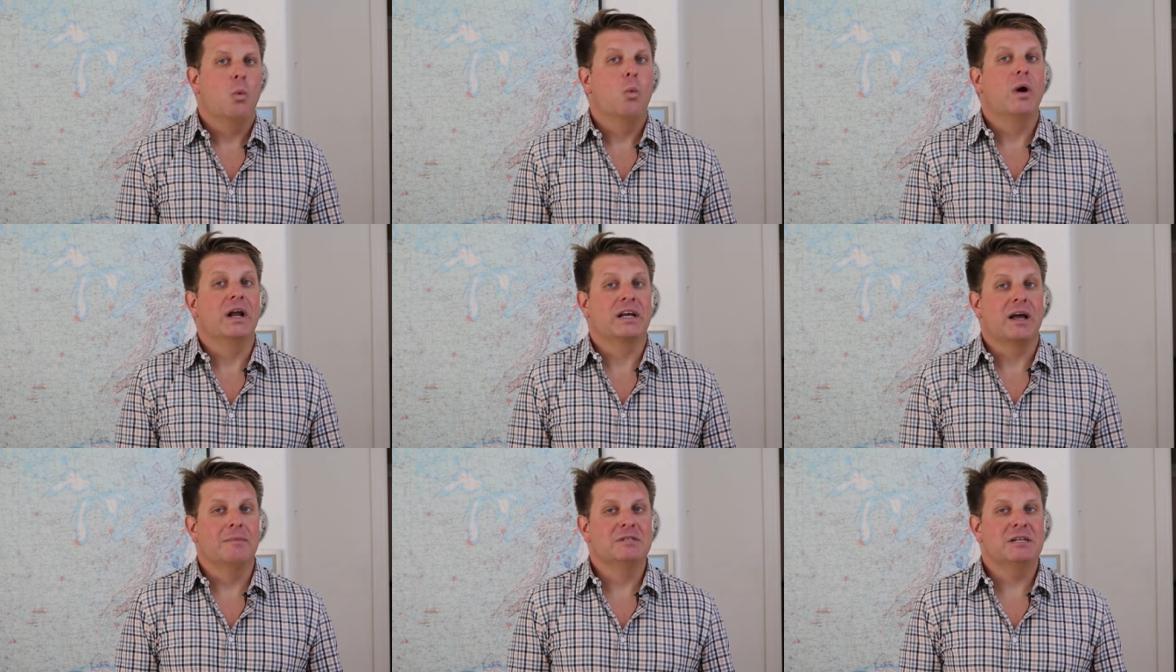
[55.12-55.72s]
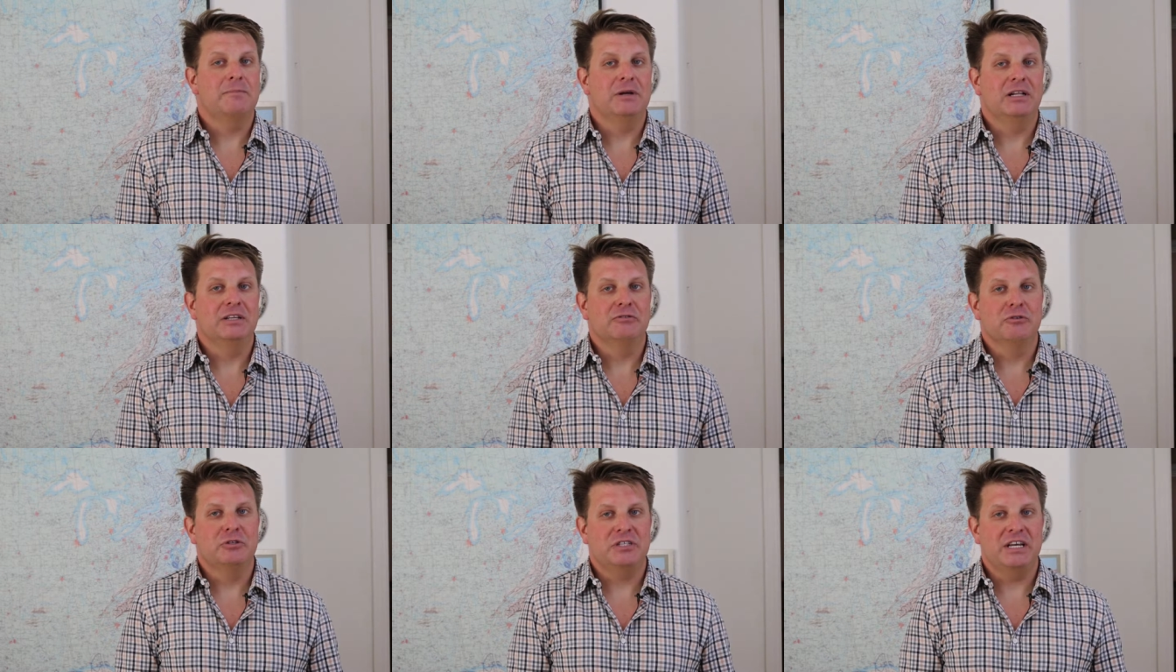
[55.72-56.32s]
When it comes to
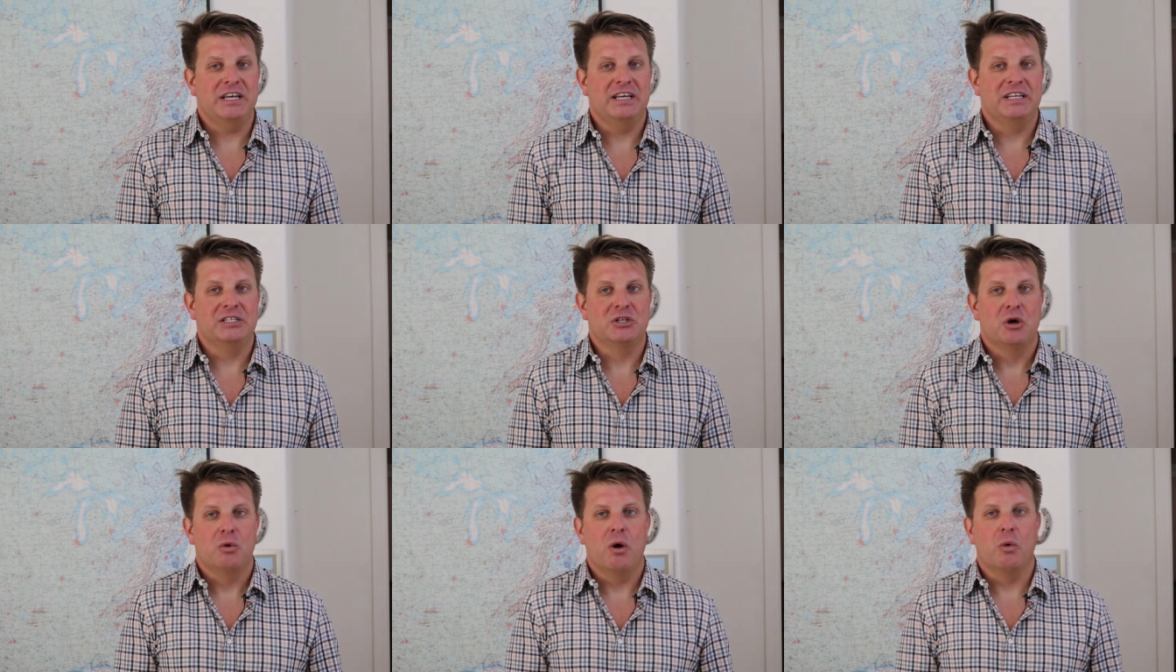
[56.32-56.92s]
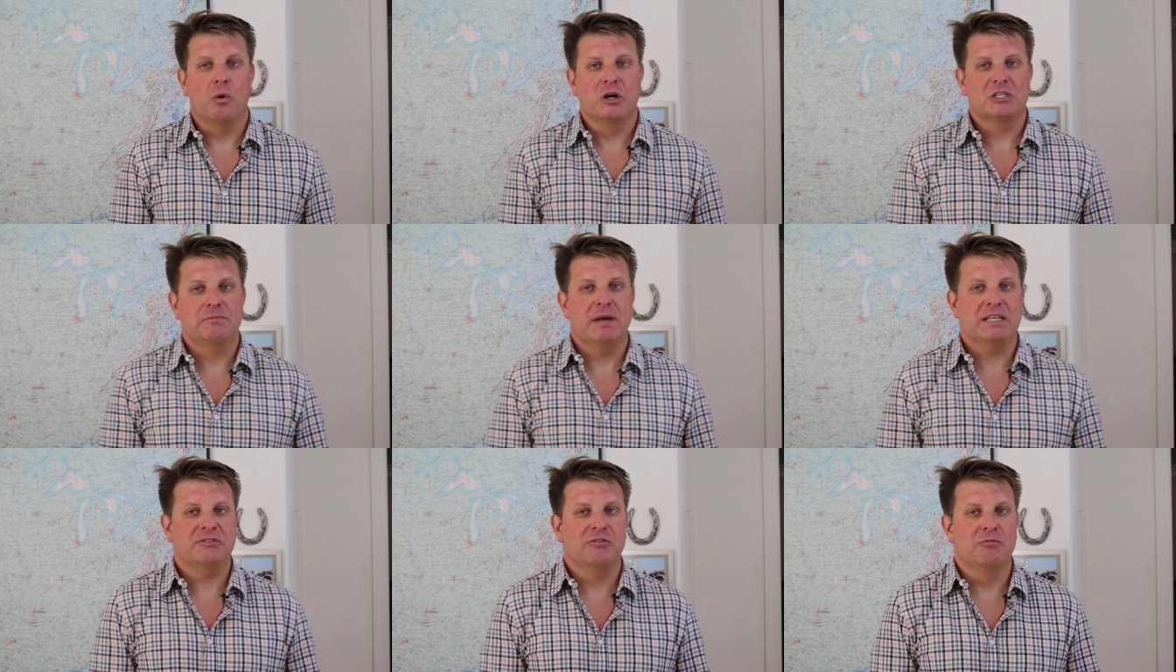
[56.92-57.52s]
building routines, what works
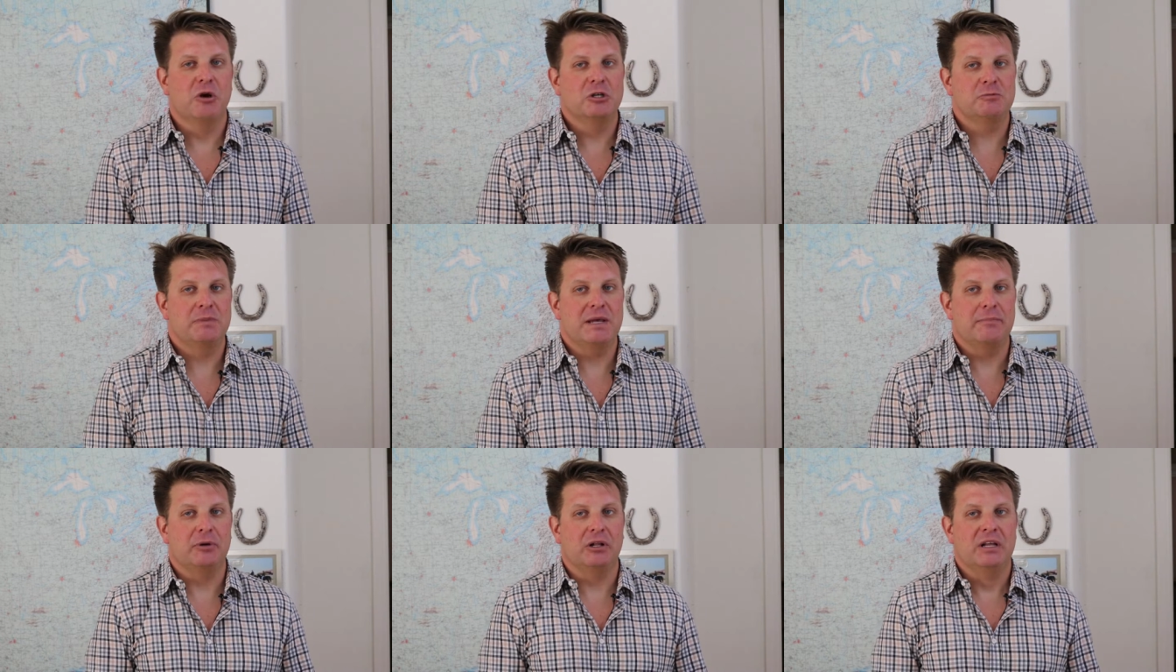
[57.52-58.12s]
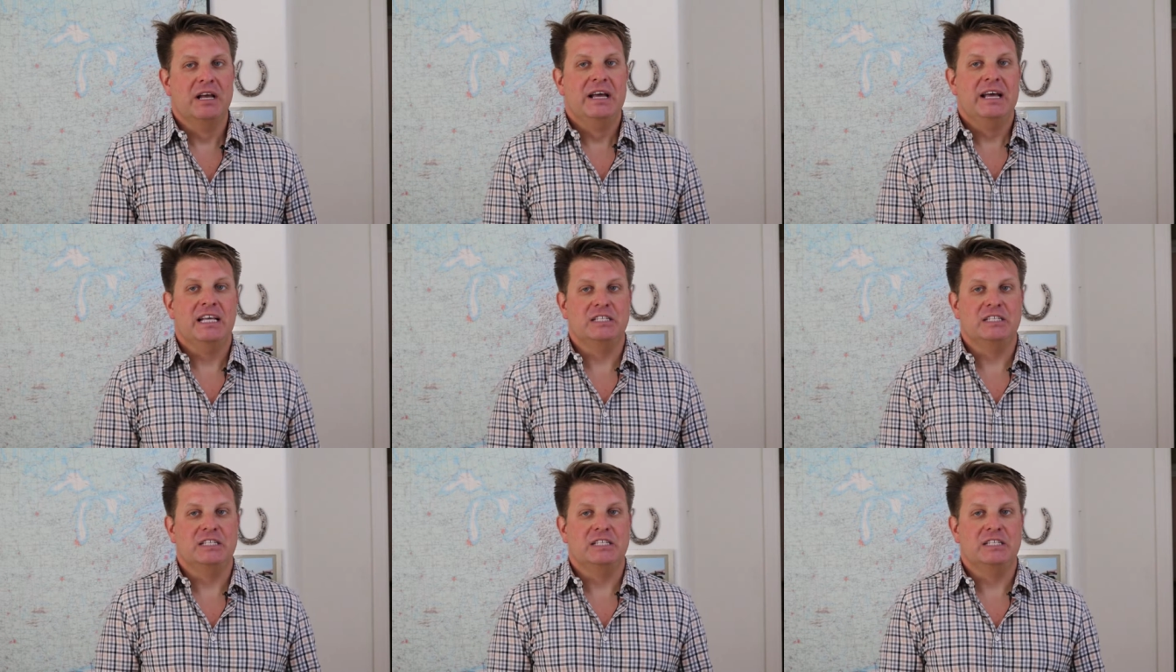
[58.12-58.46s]
best for most people